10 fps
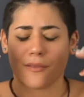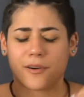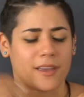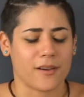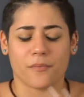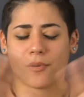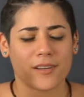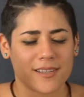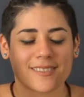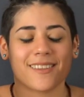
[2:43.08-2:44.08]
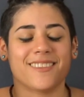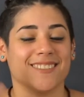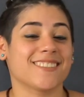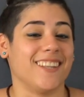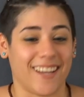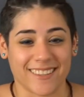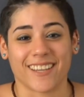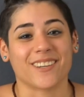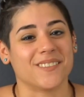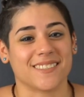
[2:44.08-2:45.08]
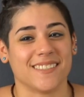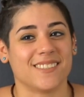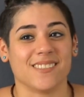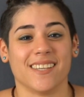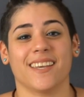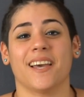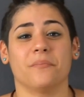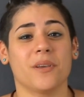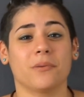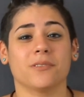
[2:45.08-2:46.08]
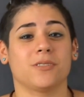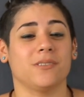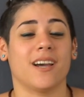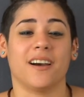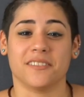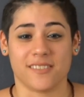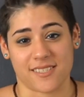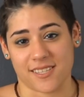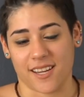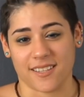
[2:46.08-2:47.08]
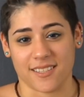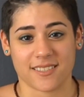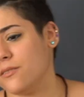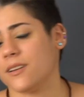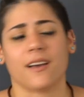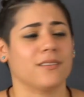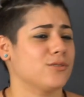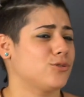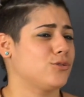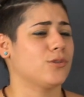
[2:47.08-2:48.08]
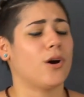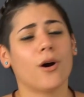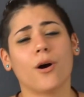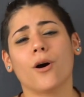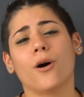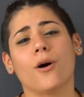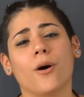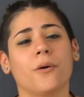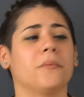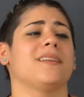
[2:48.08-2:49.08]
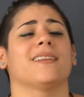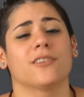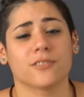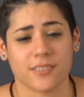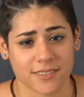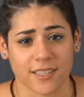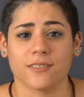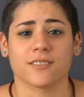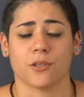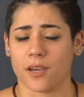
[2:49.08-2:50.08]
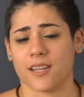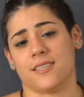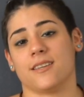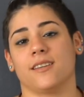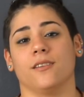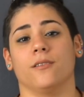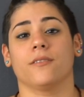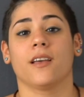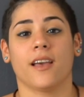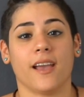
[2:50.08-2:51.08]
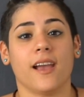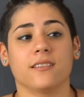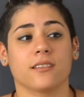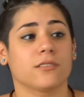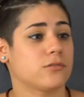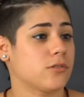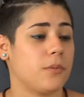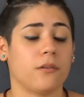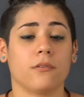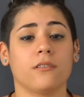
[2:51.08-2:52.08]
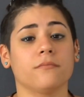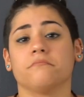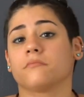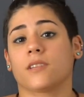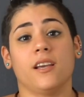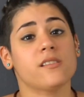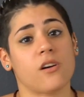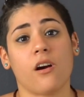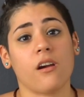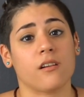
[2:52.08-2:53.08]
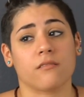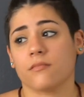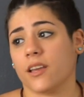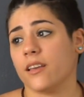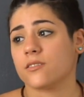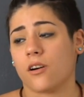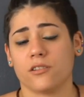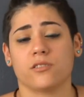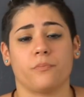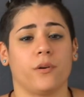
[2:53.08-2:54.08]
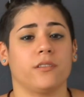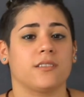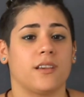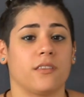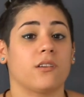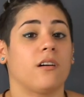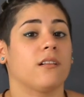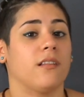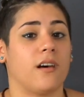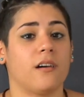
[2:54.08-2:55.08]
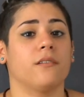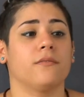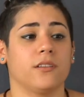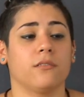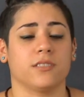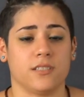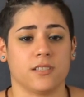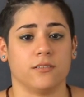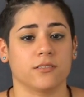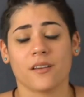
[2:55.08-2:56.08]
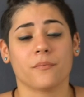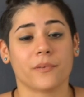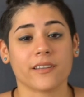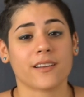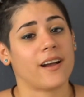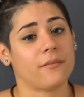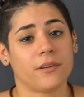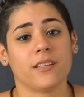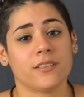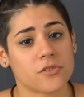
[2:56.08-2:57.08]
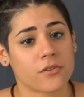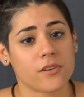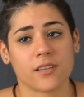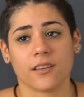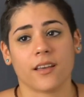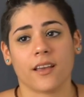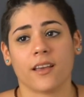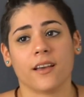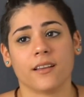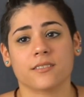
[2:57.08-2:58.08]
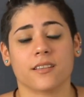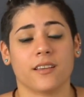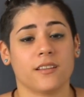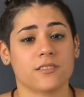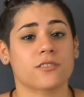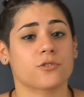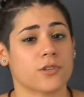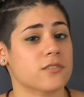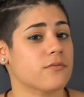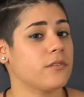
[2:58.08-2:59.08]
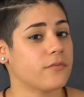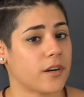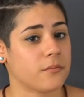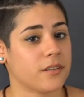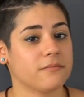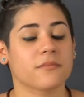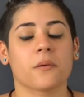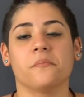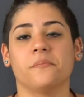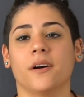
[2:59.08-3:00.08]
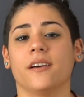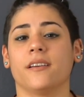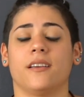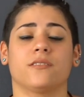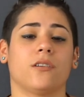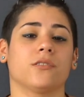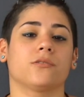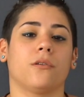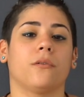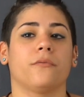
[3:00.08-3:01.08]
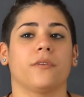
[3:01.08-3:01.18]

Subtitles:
Okay, point is, there's a lot that goes into it, and people do not understand this. You got so many little details that you gotta take care of. And to be real, it's hard. It's hard to put together a lot of little details. But I really enjoy it, and it is a stressful environment, but it's also a